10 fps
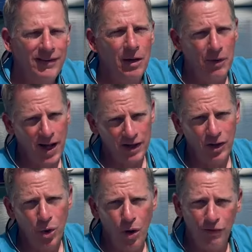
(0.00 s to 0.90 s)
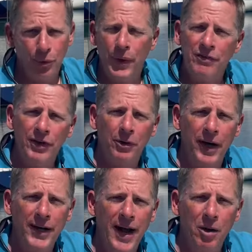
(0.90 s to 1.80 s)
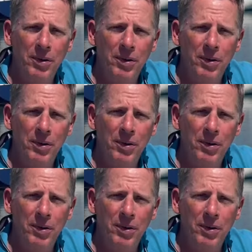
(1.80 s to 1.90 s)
Now we're not going to go over reefing right now,